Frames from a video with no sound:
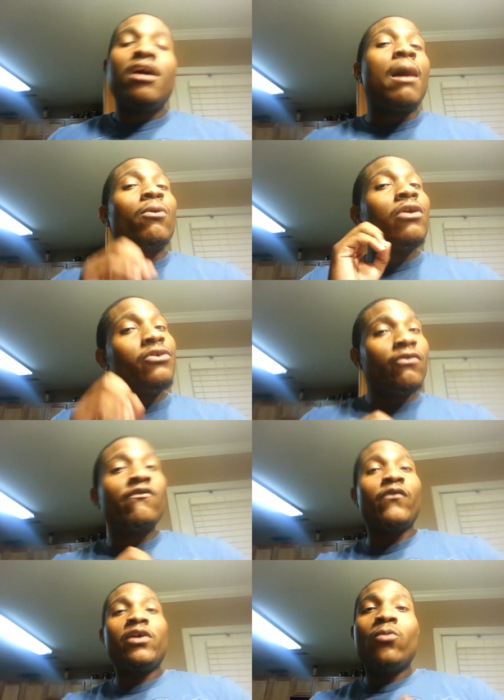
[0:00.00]
I'm going to do
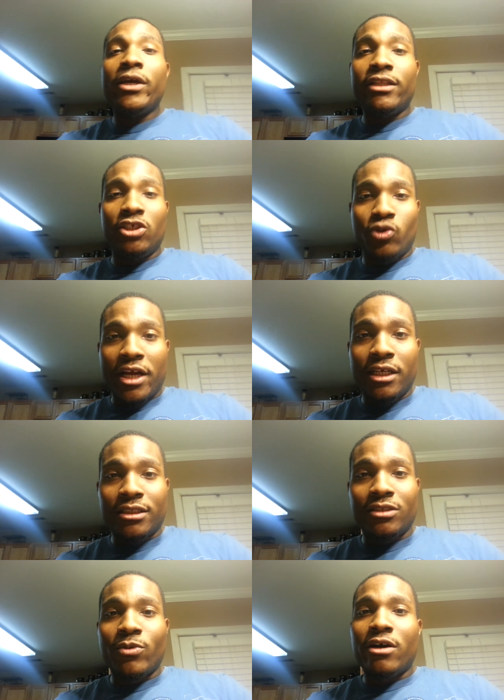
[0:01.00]
free weekly trainings
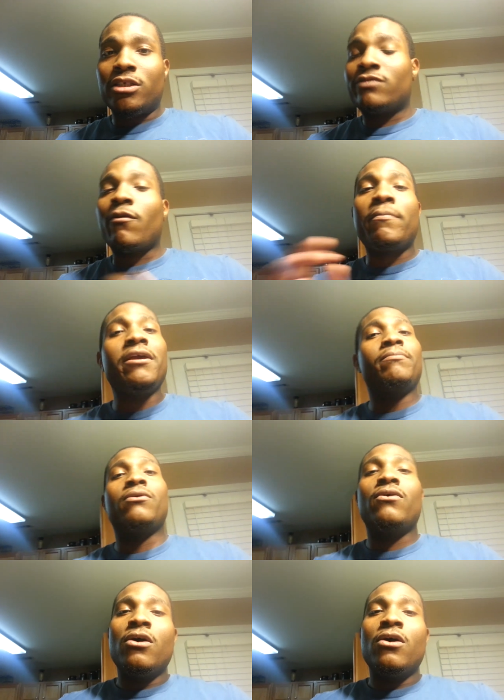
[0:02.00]
as well, just for people